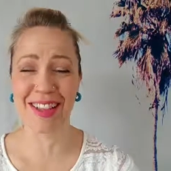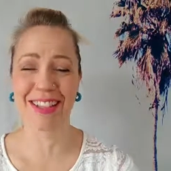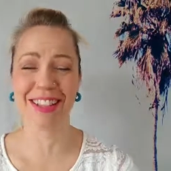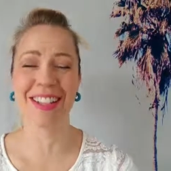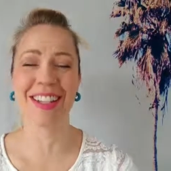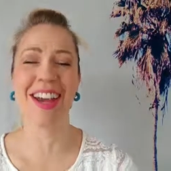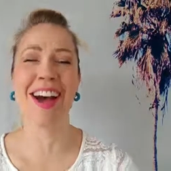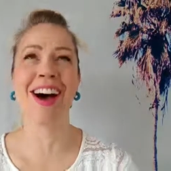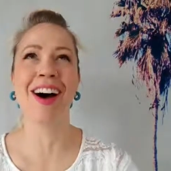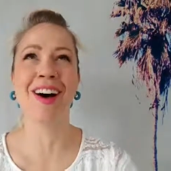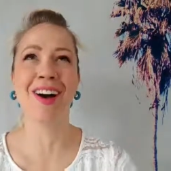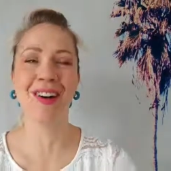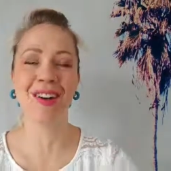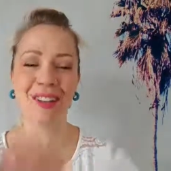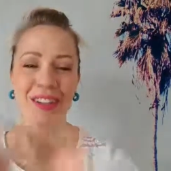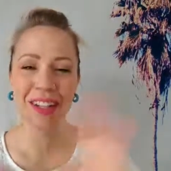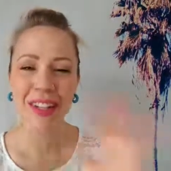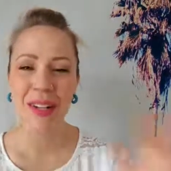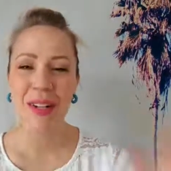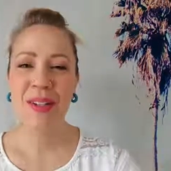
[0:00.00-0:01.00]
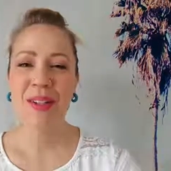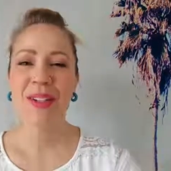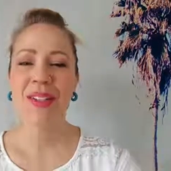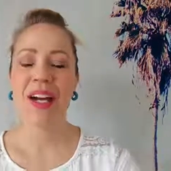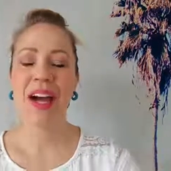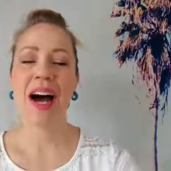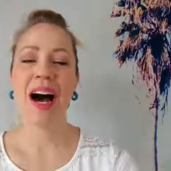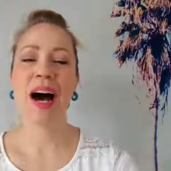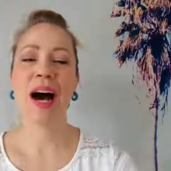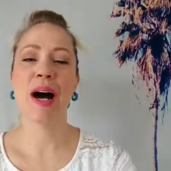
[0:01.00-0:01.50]
So,
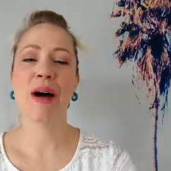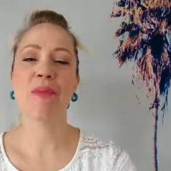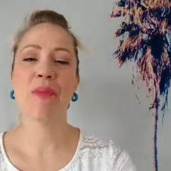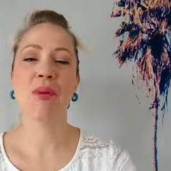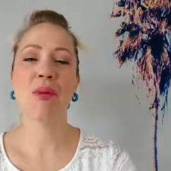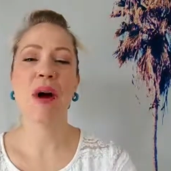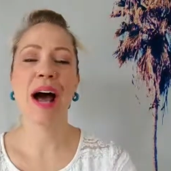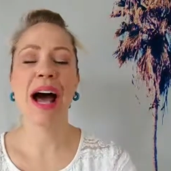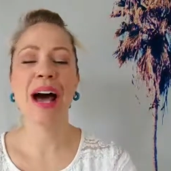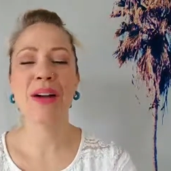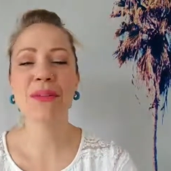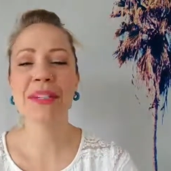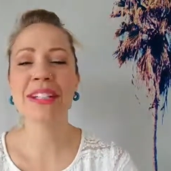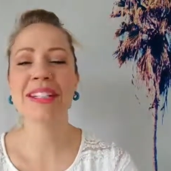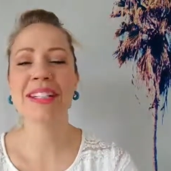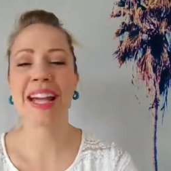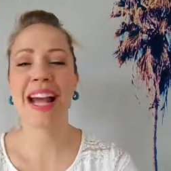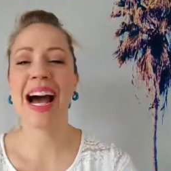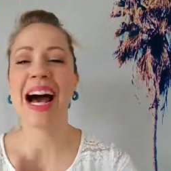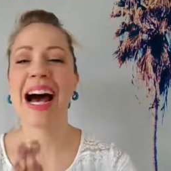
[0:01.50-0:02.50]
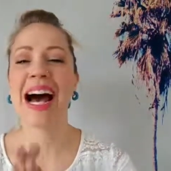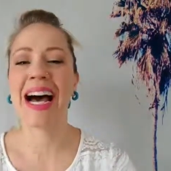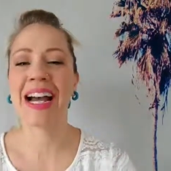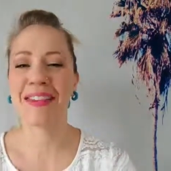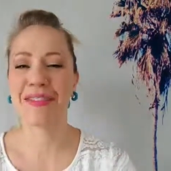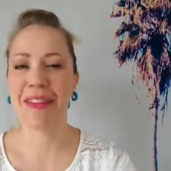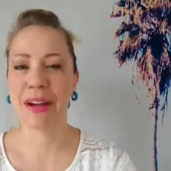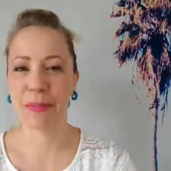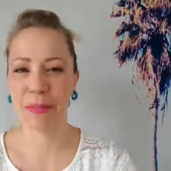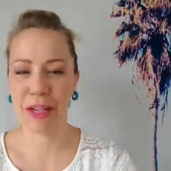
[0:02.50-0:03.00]
um, how do we stay high
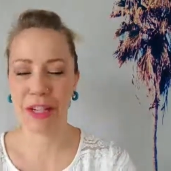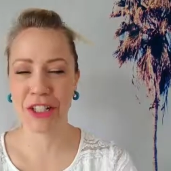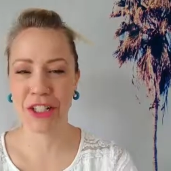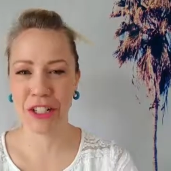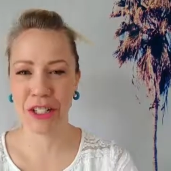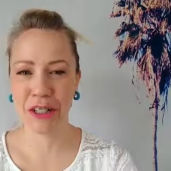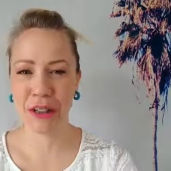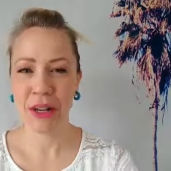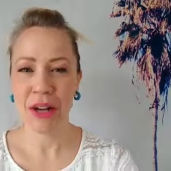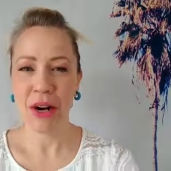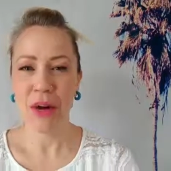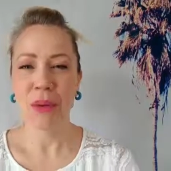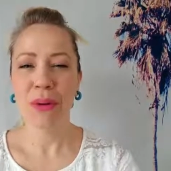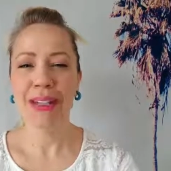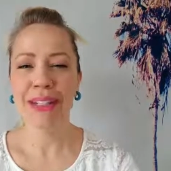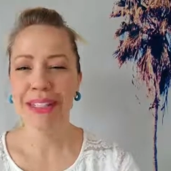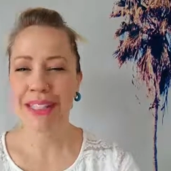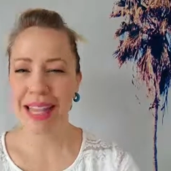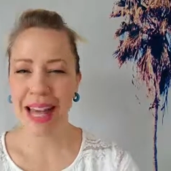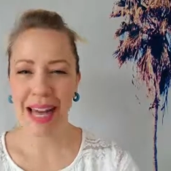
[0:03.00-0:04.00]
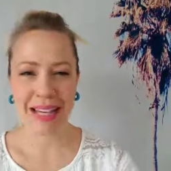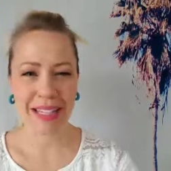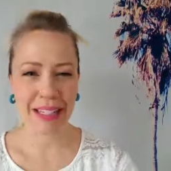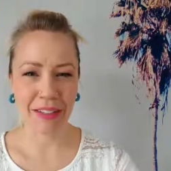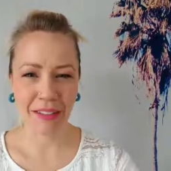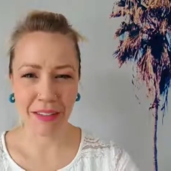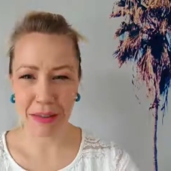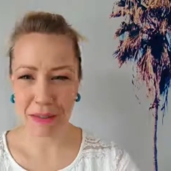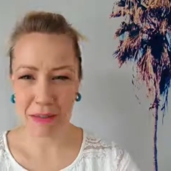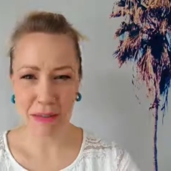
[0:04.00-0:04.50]
vibration? What does that
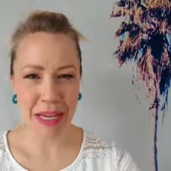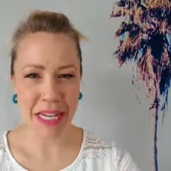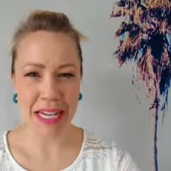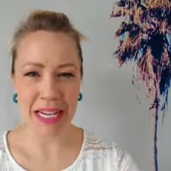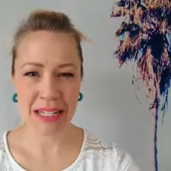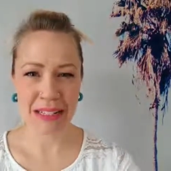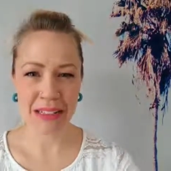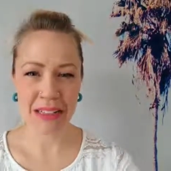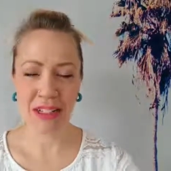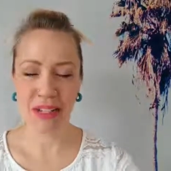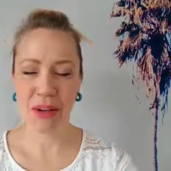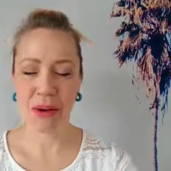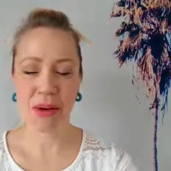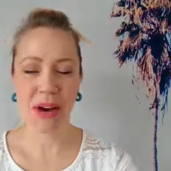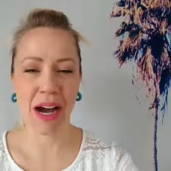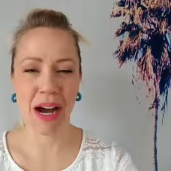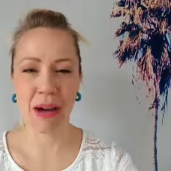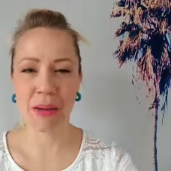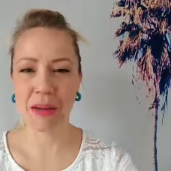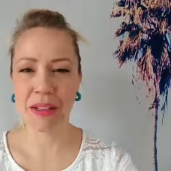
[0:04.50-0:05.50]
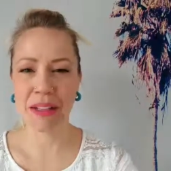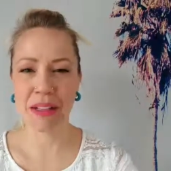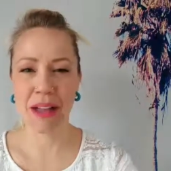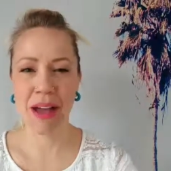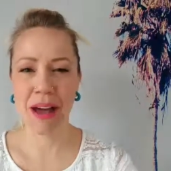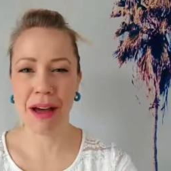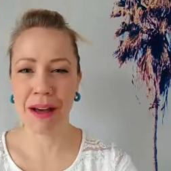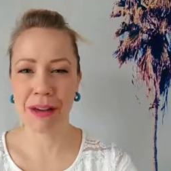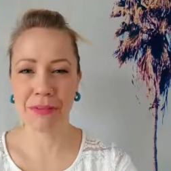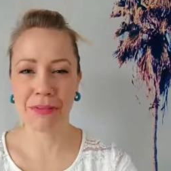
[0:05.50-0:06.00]
even mean? So I would
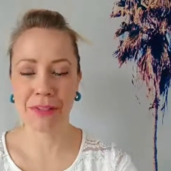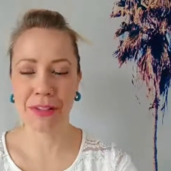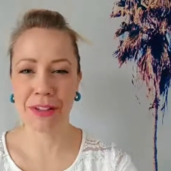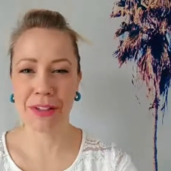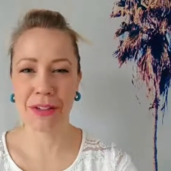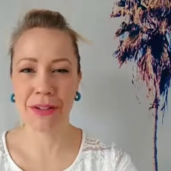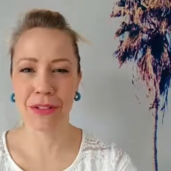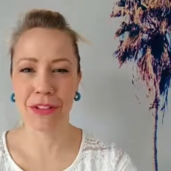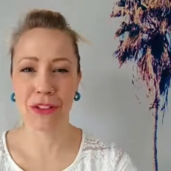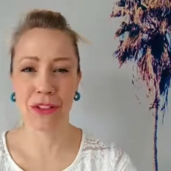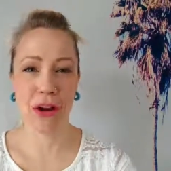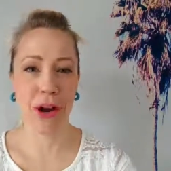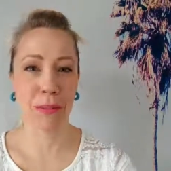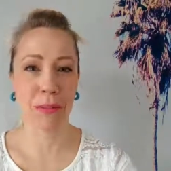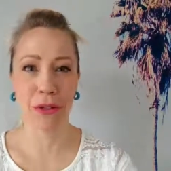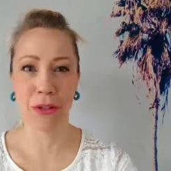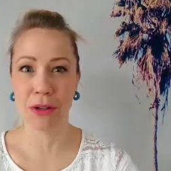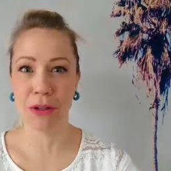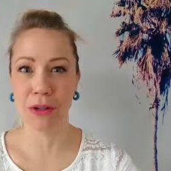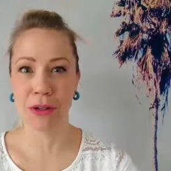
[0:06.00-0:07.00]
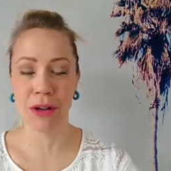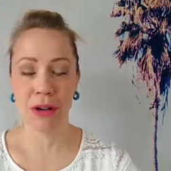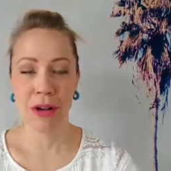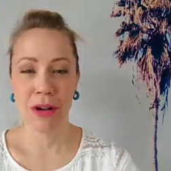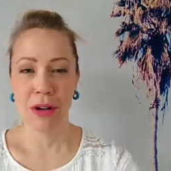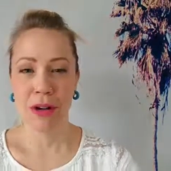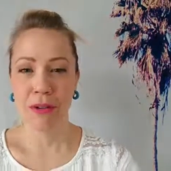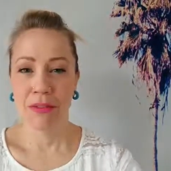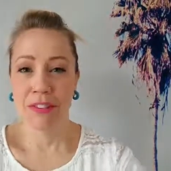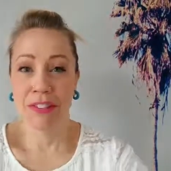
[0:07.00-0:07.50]
love for you to drop your
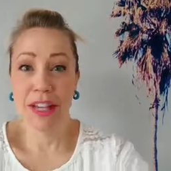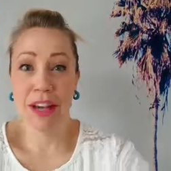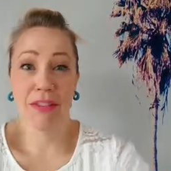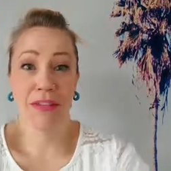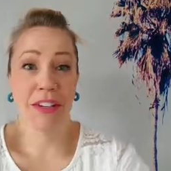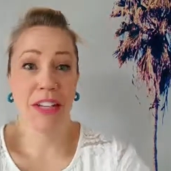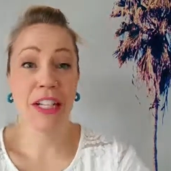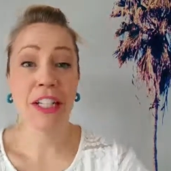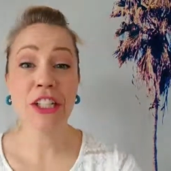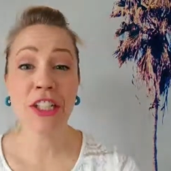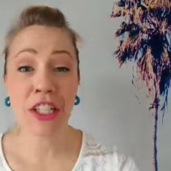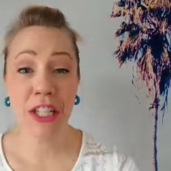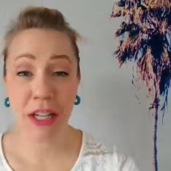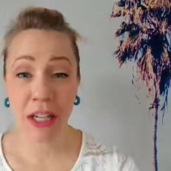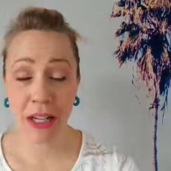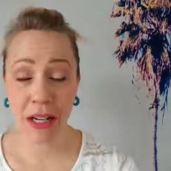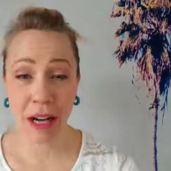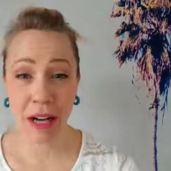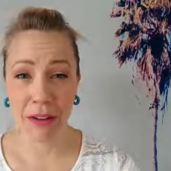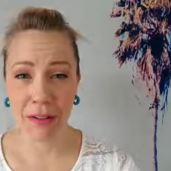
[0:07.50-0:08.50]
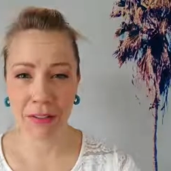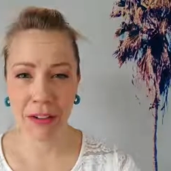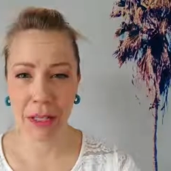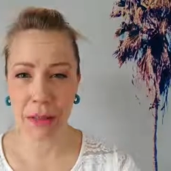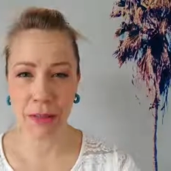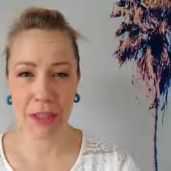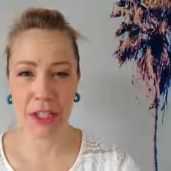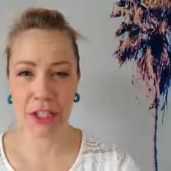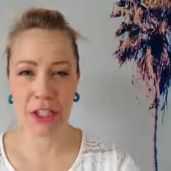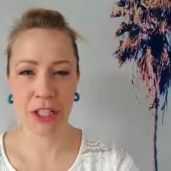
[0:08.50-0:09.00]
definition of
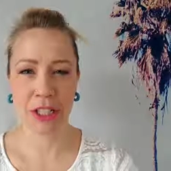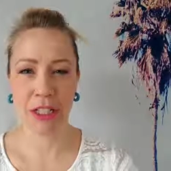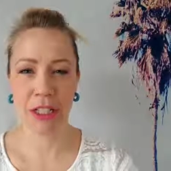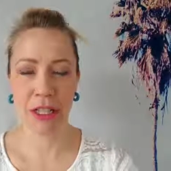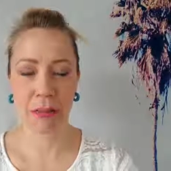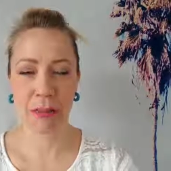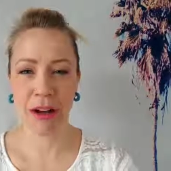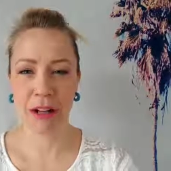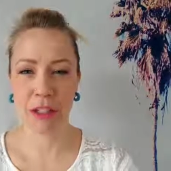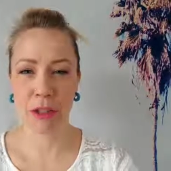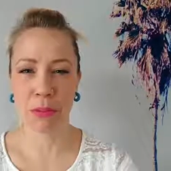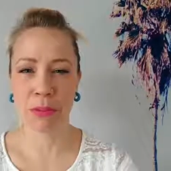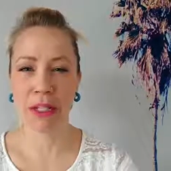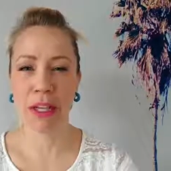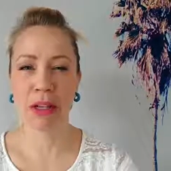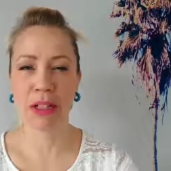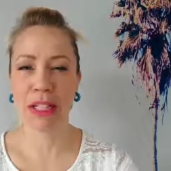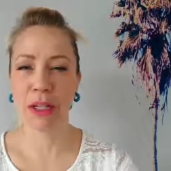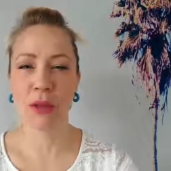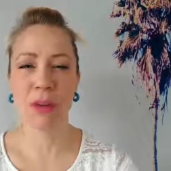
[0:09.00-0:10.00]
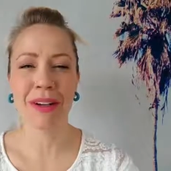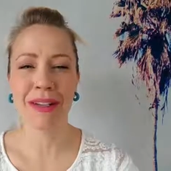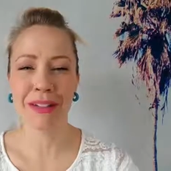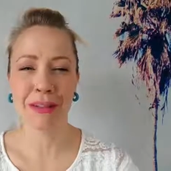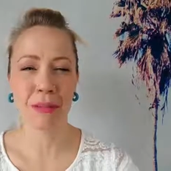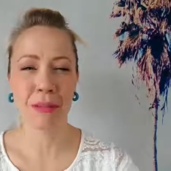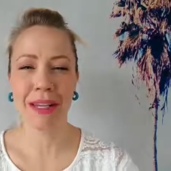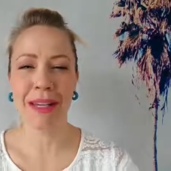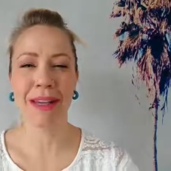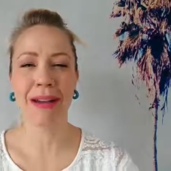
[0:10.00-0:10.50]
vibration in the box below. Like, what does
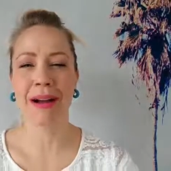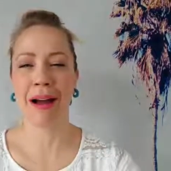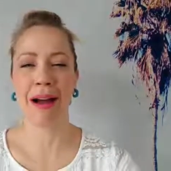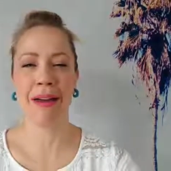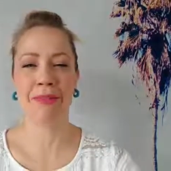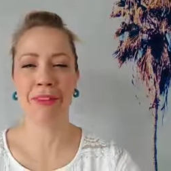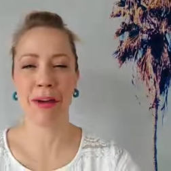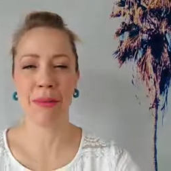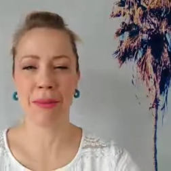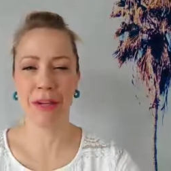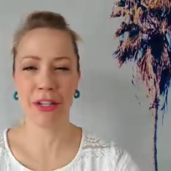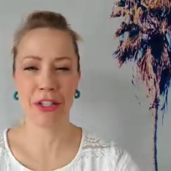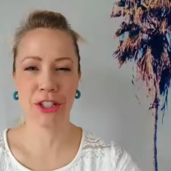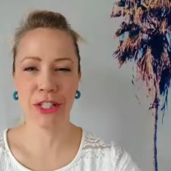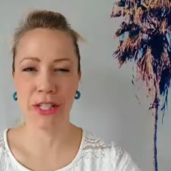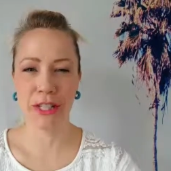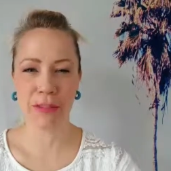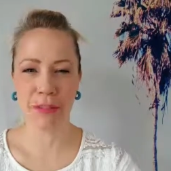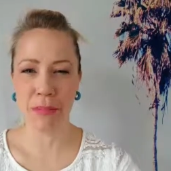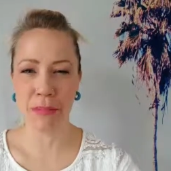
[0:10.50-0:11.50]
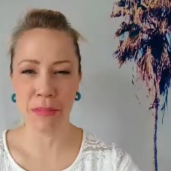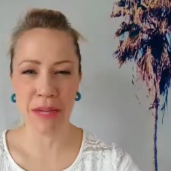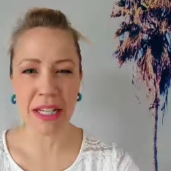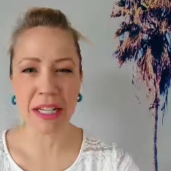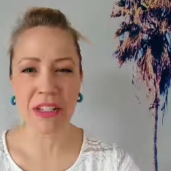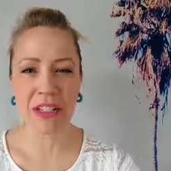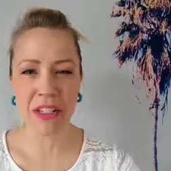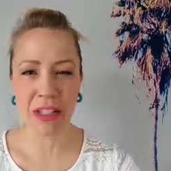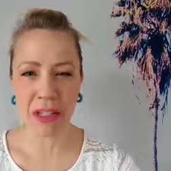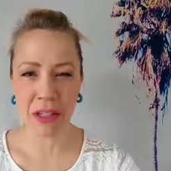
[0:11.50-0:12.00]
being high vibration even
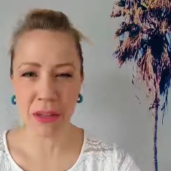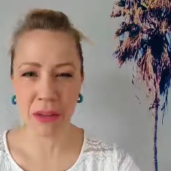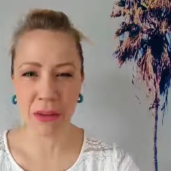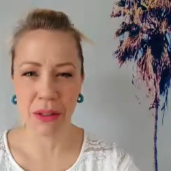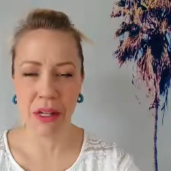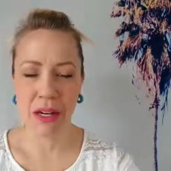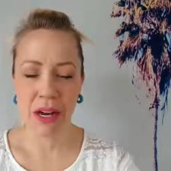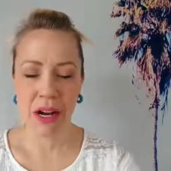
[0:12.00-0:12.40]
mean to you?